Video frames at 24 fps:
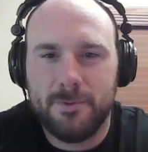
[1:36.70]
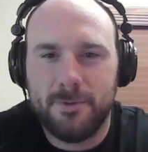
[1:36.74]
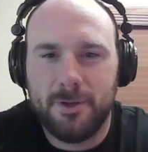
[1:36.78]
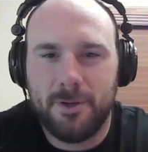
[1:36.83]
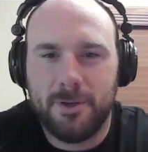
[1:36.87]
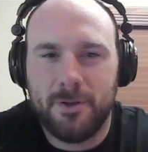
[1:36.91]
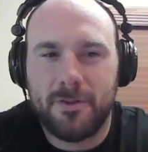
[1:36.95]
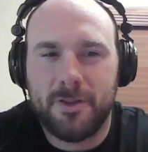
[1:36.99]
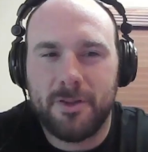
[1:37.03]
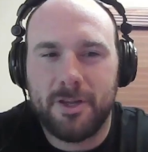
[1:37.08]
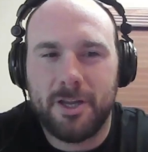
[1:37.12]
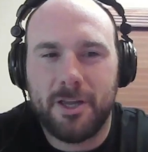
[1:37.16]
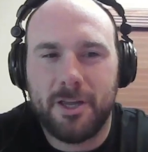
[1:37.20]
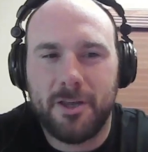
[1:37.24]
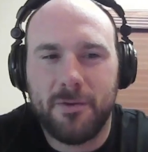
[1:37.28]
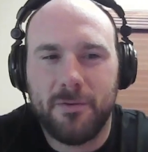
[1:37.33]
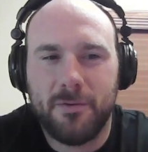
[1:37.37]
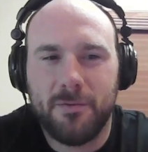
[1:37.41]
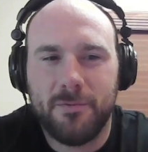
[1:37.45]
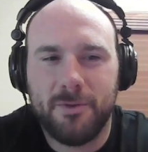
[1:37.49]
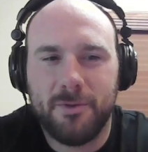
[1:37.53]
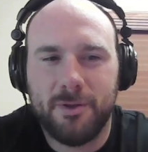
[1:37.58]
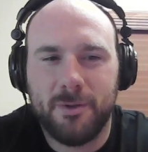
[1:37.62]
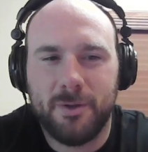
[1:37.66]
Oh, thank
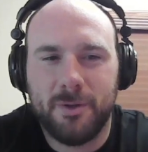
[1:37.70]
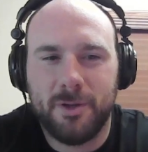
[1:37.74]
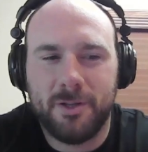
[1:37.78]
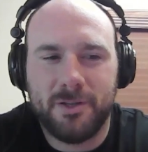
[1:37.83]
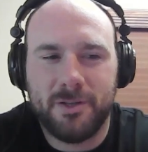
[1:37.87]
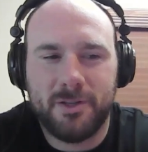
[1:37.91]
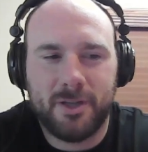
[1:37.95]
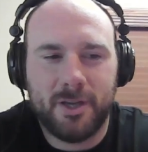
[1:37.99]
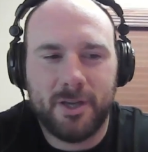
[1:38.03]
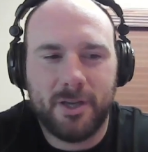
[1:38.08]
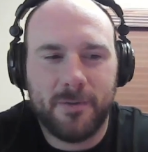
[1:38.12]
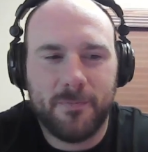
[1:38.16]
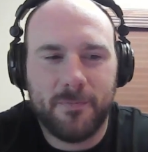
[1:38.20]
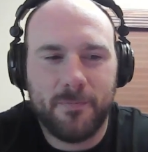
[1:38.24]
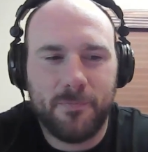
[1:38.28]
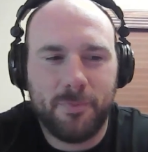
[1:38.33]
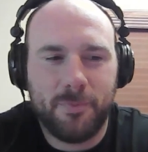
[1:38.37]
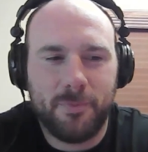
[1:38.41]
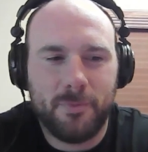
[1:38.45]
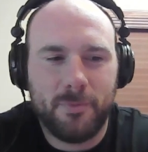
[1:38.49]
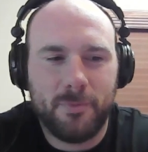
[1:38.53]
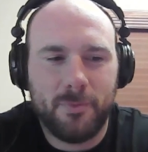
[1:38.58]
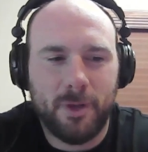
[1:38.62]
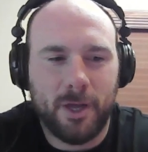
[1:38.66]
you. No,
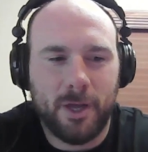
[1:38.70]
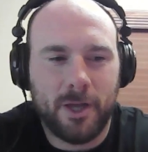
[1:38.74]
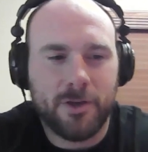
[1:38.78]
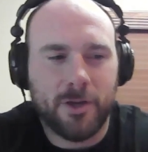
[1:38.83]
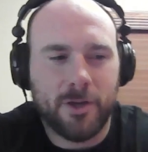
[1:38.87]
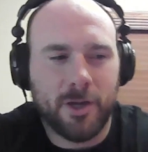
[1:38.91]
I